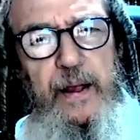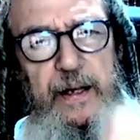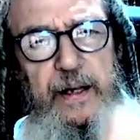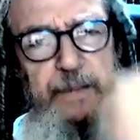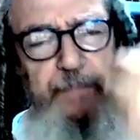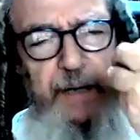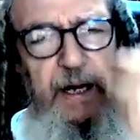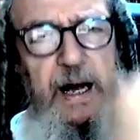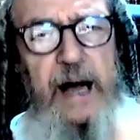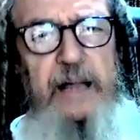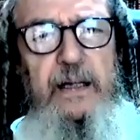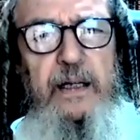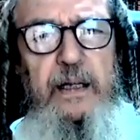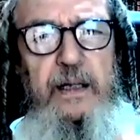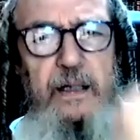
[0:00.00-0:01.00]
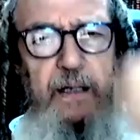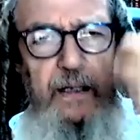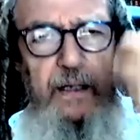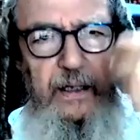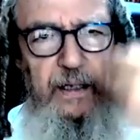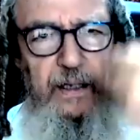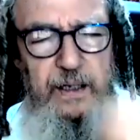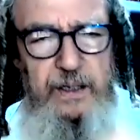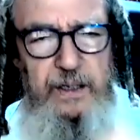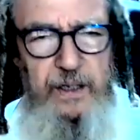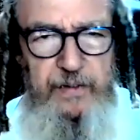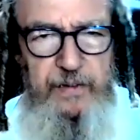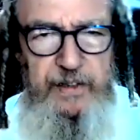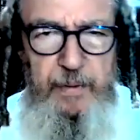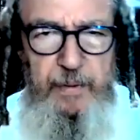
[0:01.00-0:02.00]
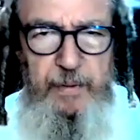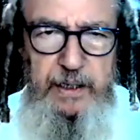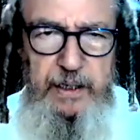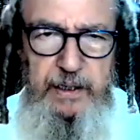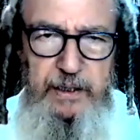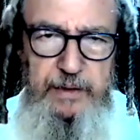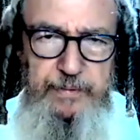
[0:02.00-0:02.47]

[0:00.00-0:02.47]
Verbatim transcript: had begotten David and